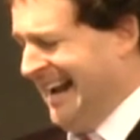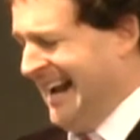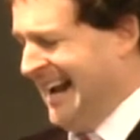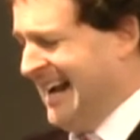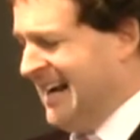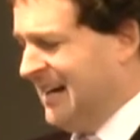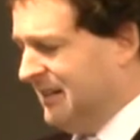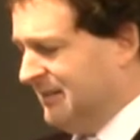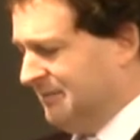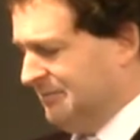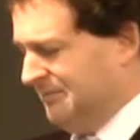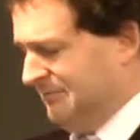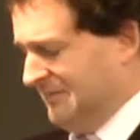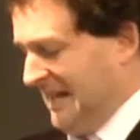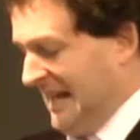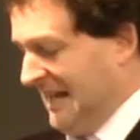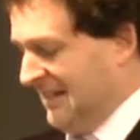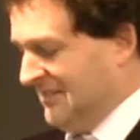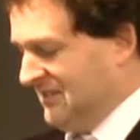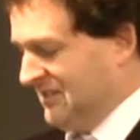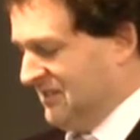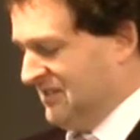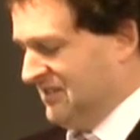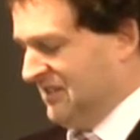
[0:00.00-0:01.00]
How
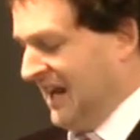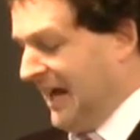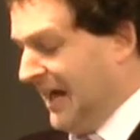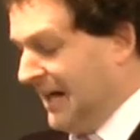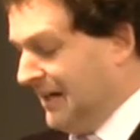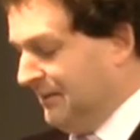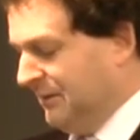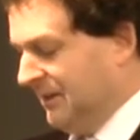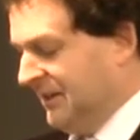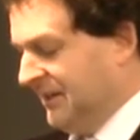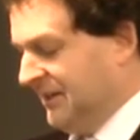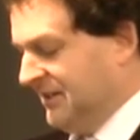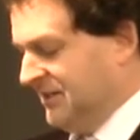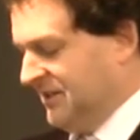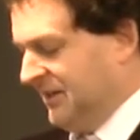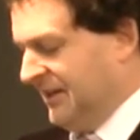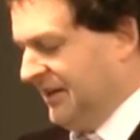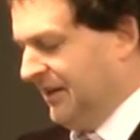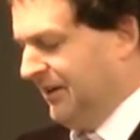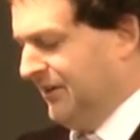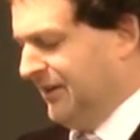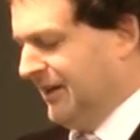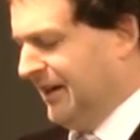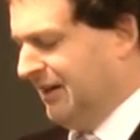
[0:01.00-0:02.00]
how sustainable it is,
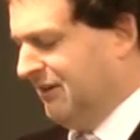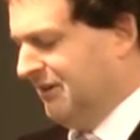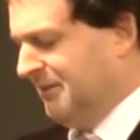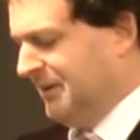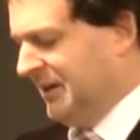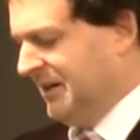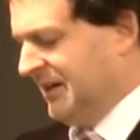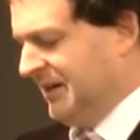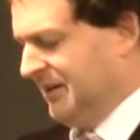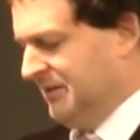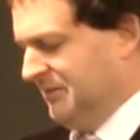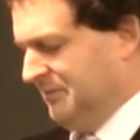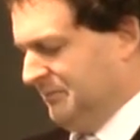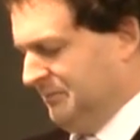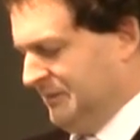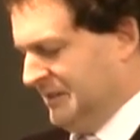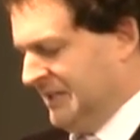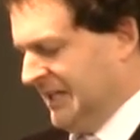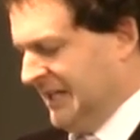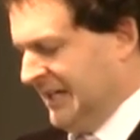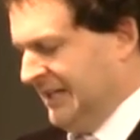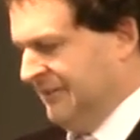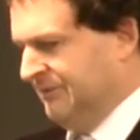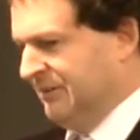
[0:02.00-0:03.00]
I don't know. I mean, I don't
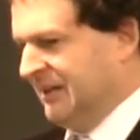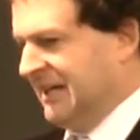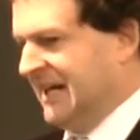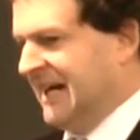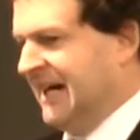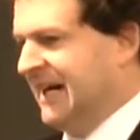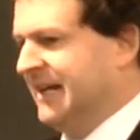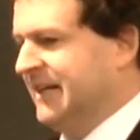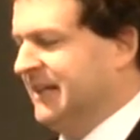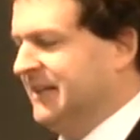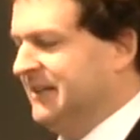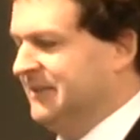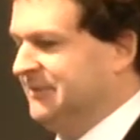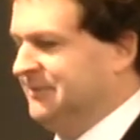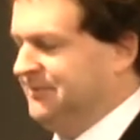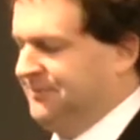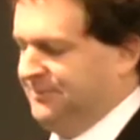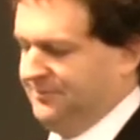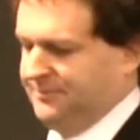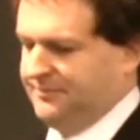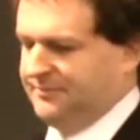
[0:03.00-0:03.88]
particularly regard a